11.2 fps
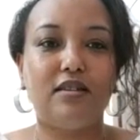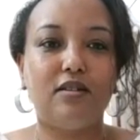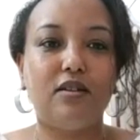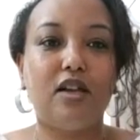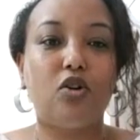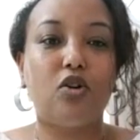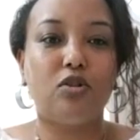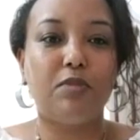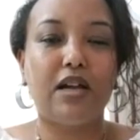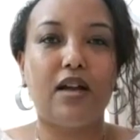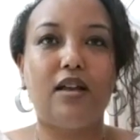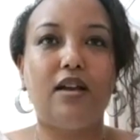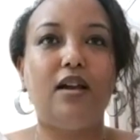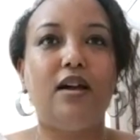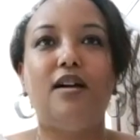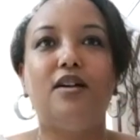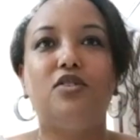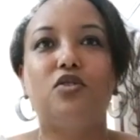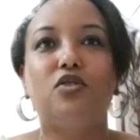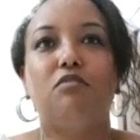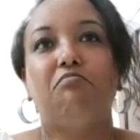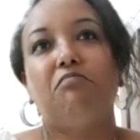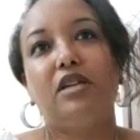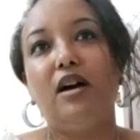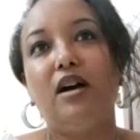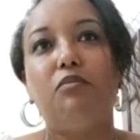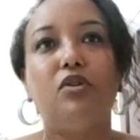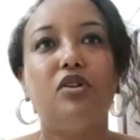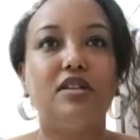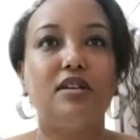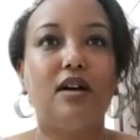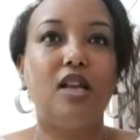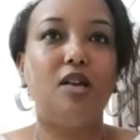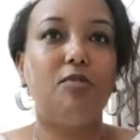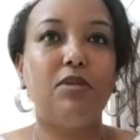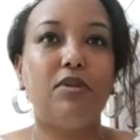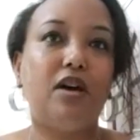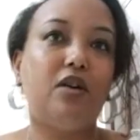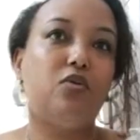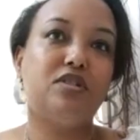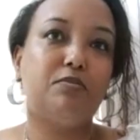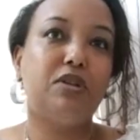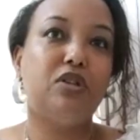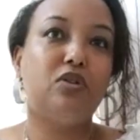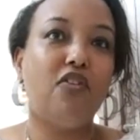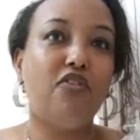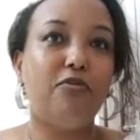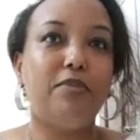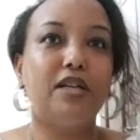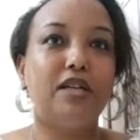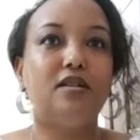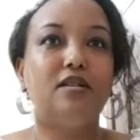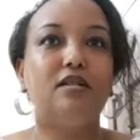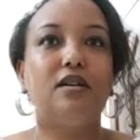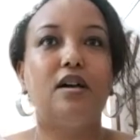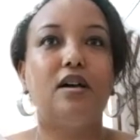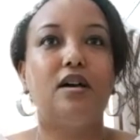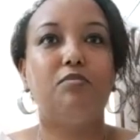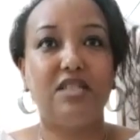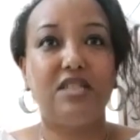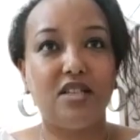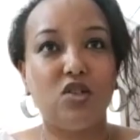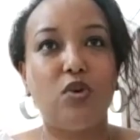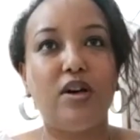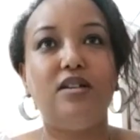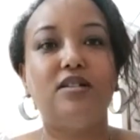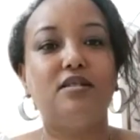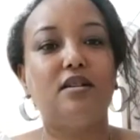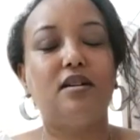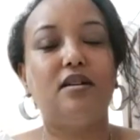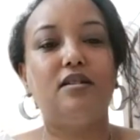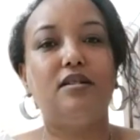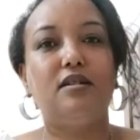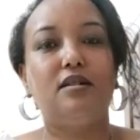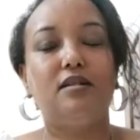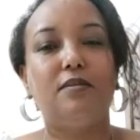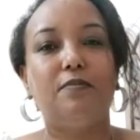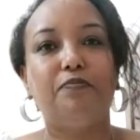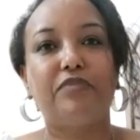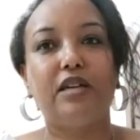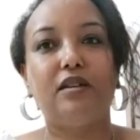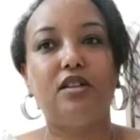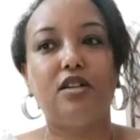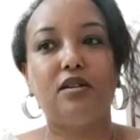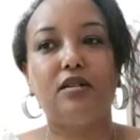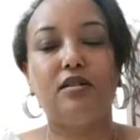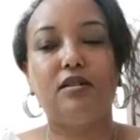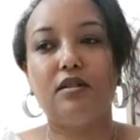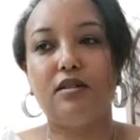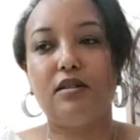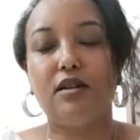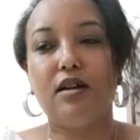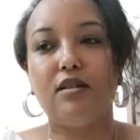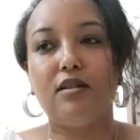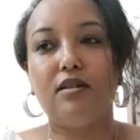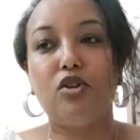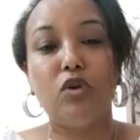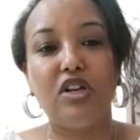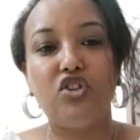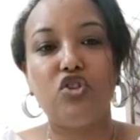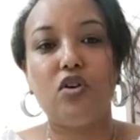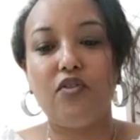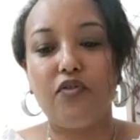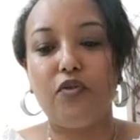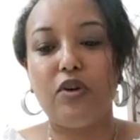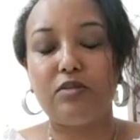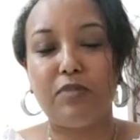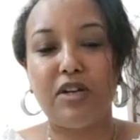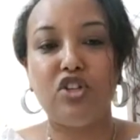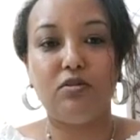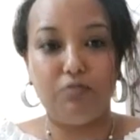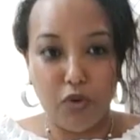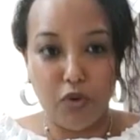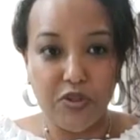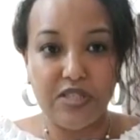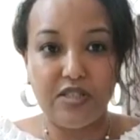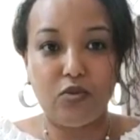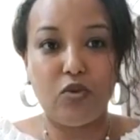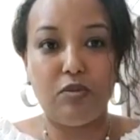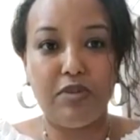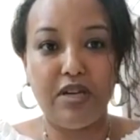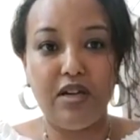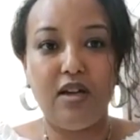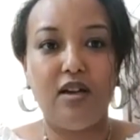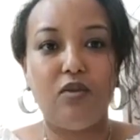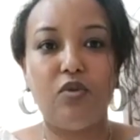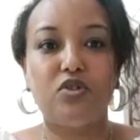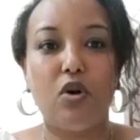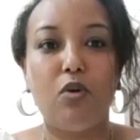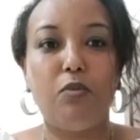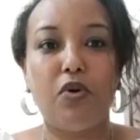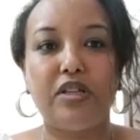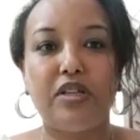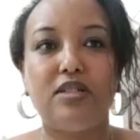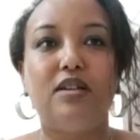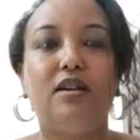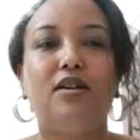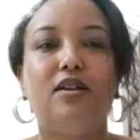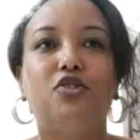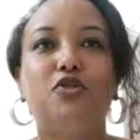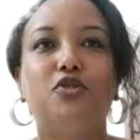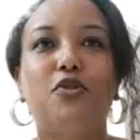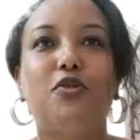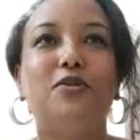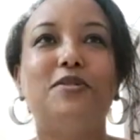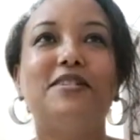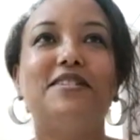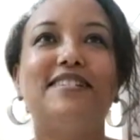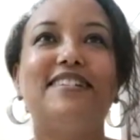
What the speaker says: economically. So yeah, politically, maybe I was a bit off, but business-wise and the knowledge of what my post will be was on point. So it was